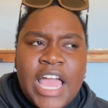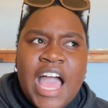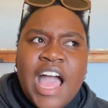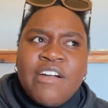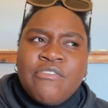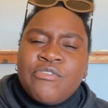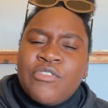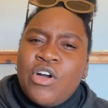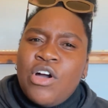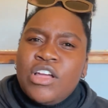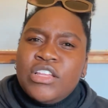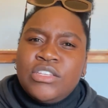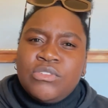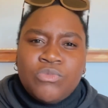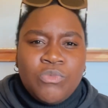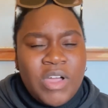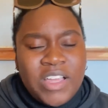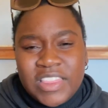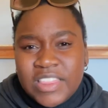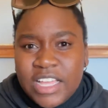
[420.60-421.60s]
I've got
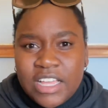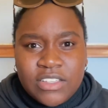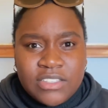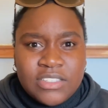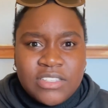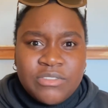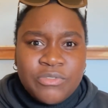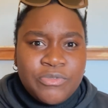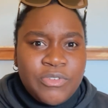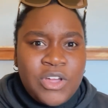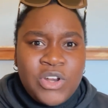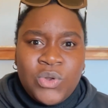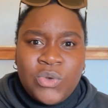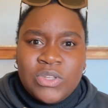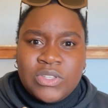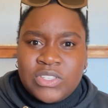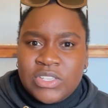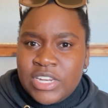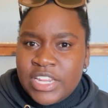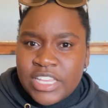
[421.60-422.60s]
1,000
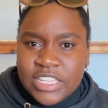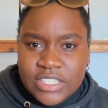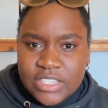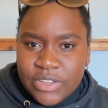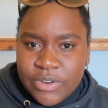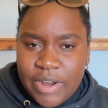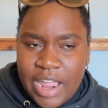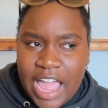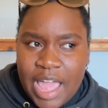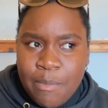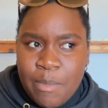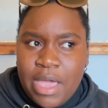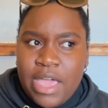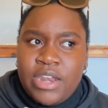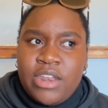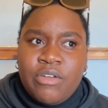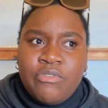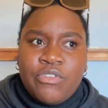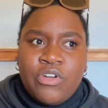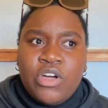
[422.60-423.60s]
followers on Instagram
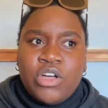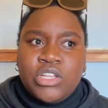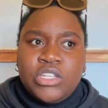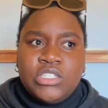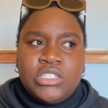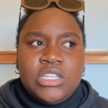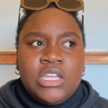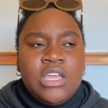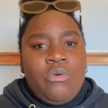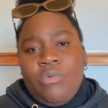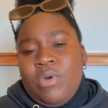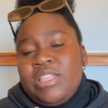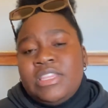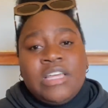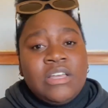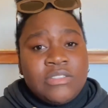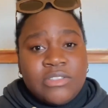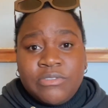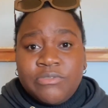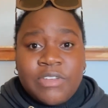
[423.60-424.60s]
and I've got
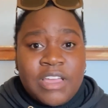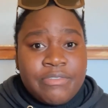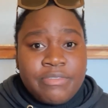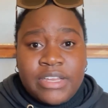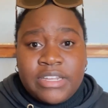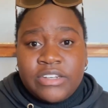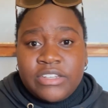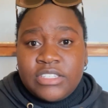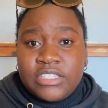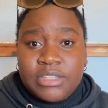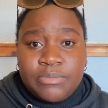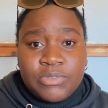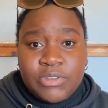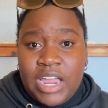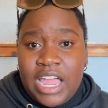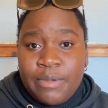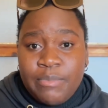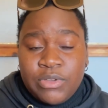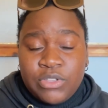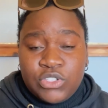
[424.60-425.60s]
1,500
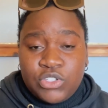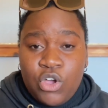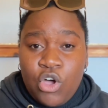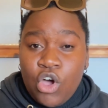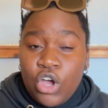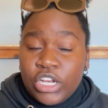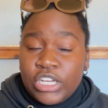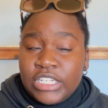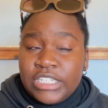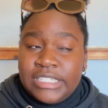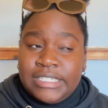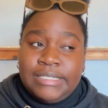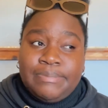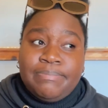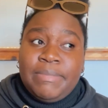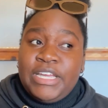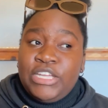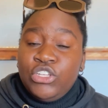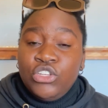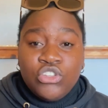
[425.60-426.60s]
subscribers on
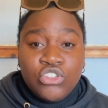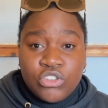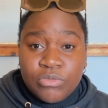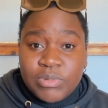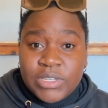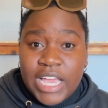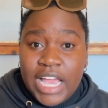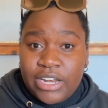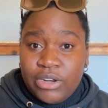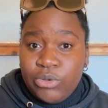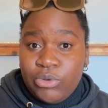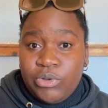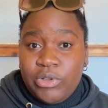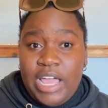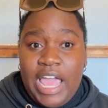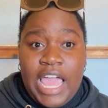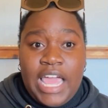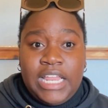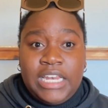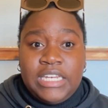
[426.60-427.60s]
my YouTube channel,
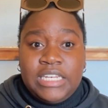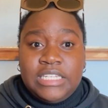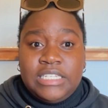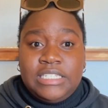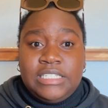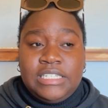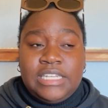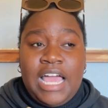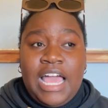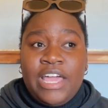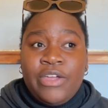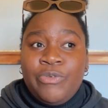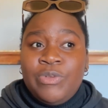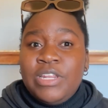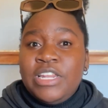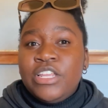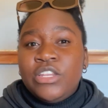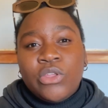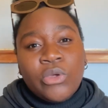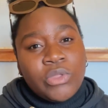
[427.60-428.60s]
and I
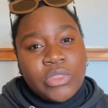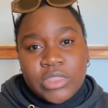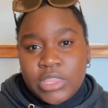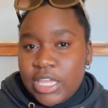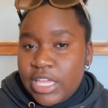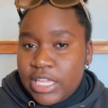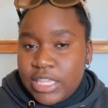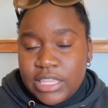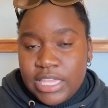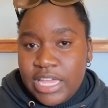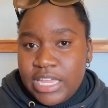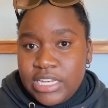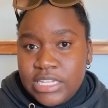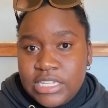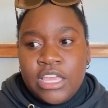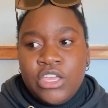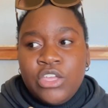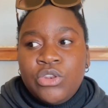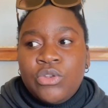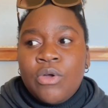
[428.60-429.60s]
really don't think
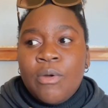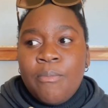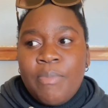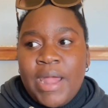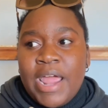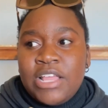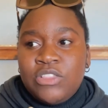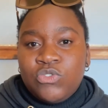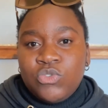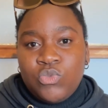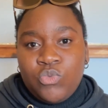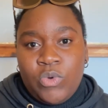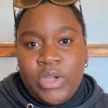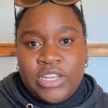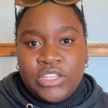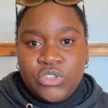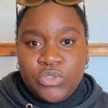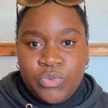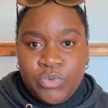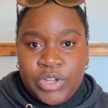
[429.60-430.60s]
that, you know, brands would
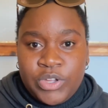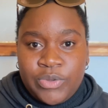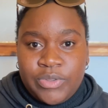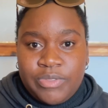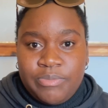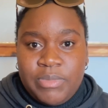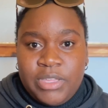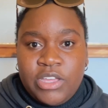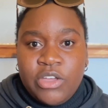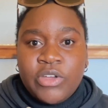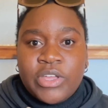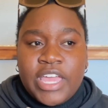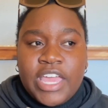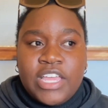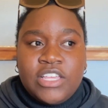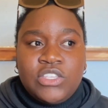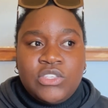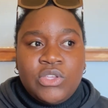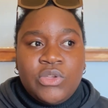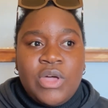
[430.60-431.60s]
want to work with me.
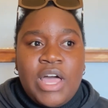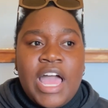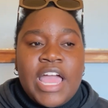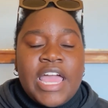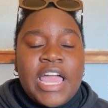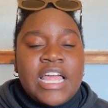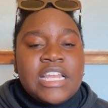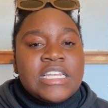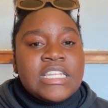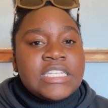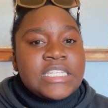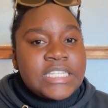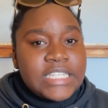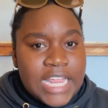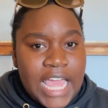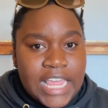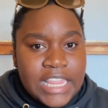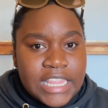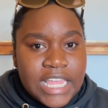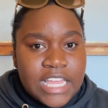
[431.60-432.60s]
Okay, so I
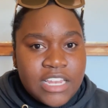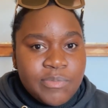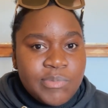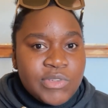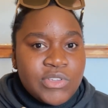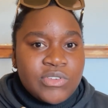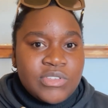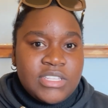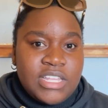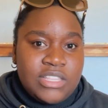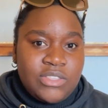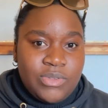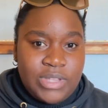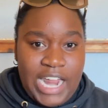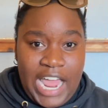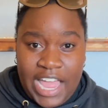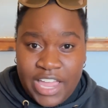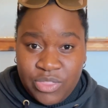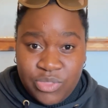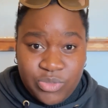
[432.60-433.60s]
understand that, because that's what
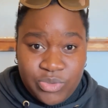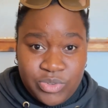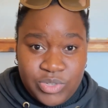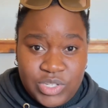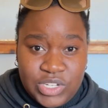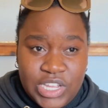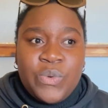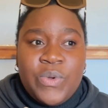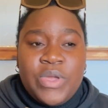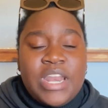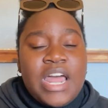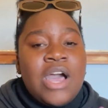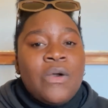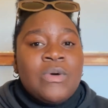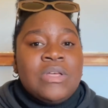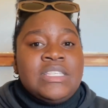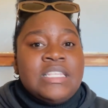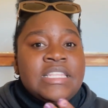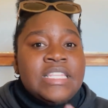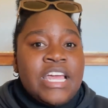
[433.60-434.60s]
I thought when I
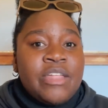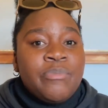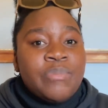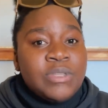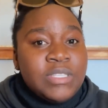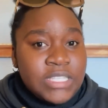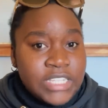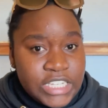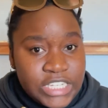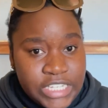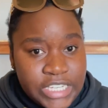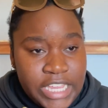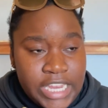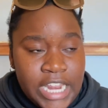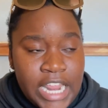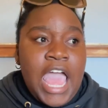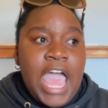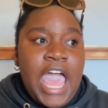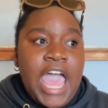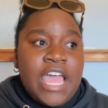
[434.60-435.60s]
was in that
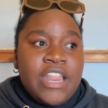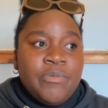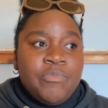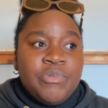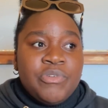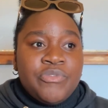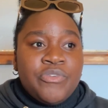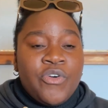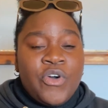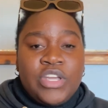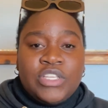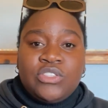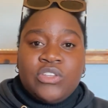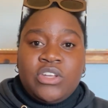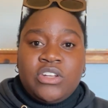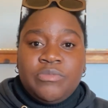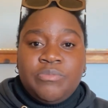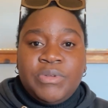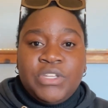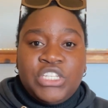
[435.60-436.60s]
position and before I
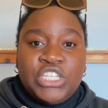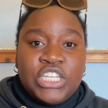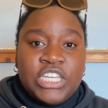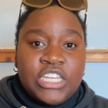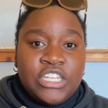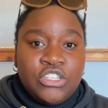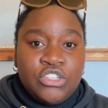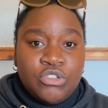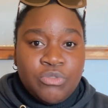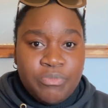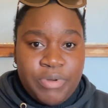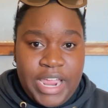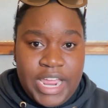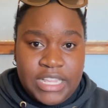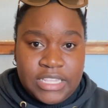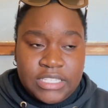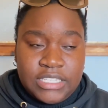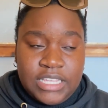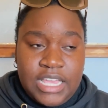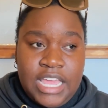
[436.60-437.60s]
started pitching into
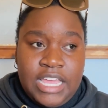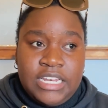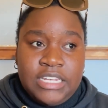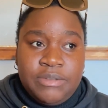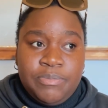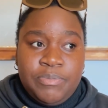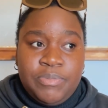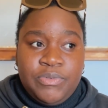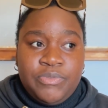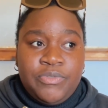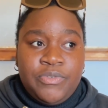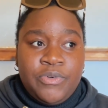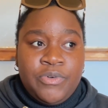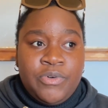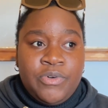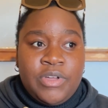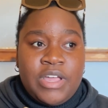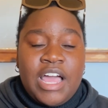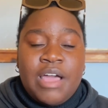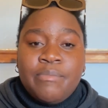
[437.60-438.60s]
brands and
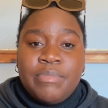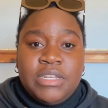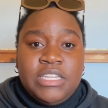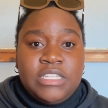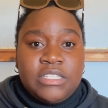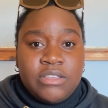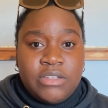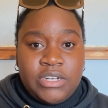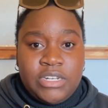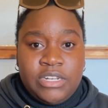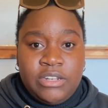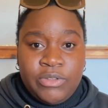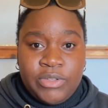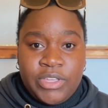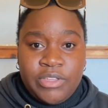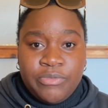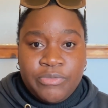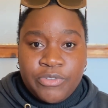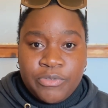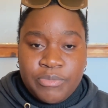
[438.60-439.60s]
before companies started
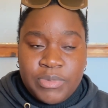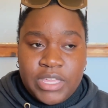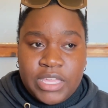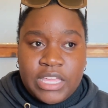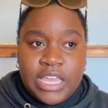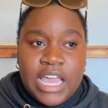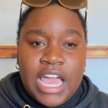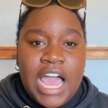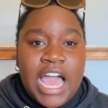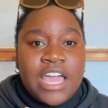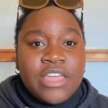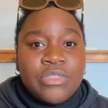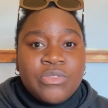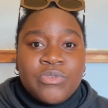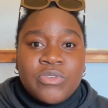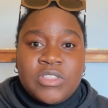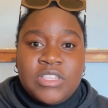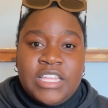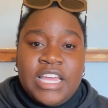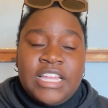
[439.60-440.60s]
looking for me. I
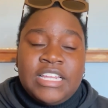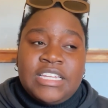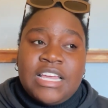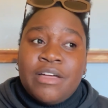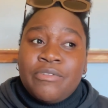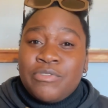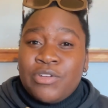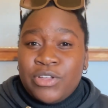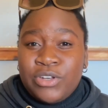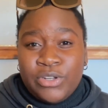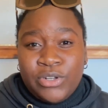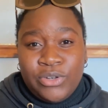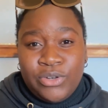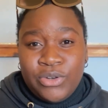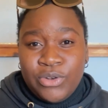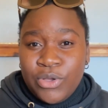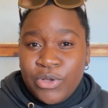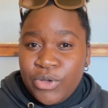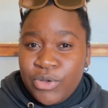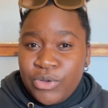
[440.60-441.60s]
thought that I've got a
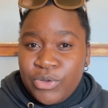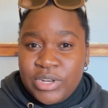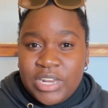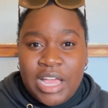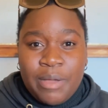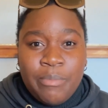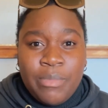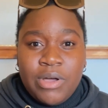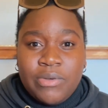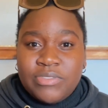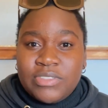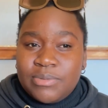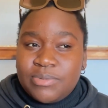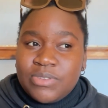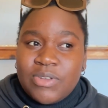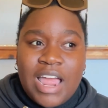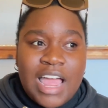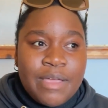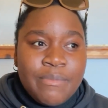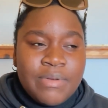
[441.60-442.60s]
low number of
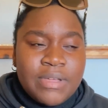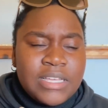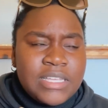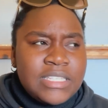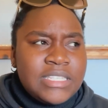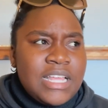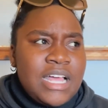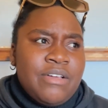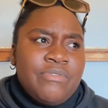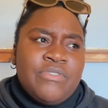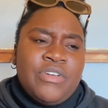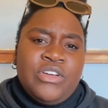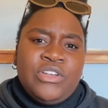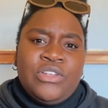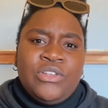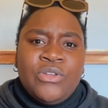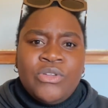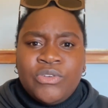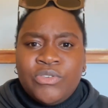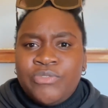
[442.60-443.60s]
subscribers, I've
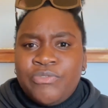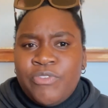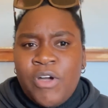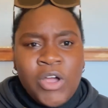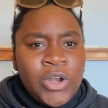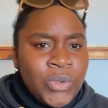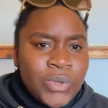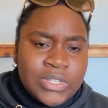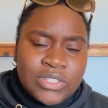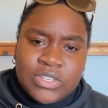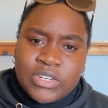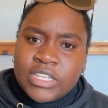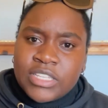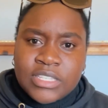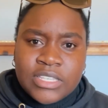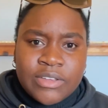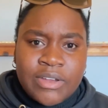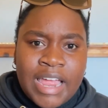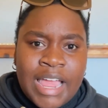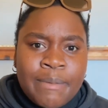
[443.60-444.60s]
got low followers on
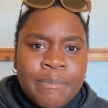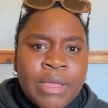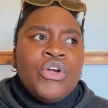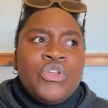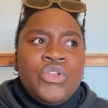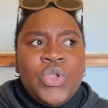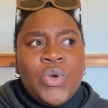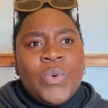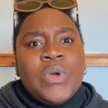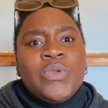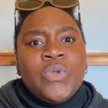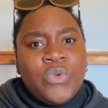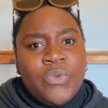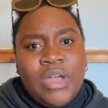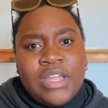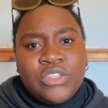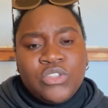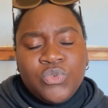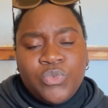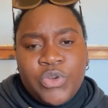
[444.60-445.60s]
Instagram, no one would
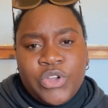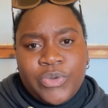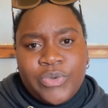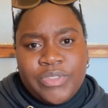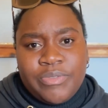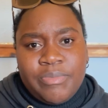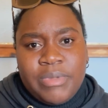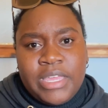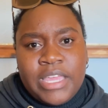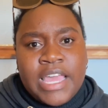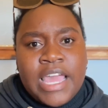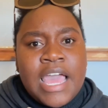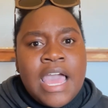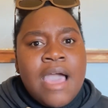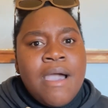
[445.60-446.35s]
want to work with me.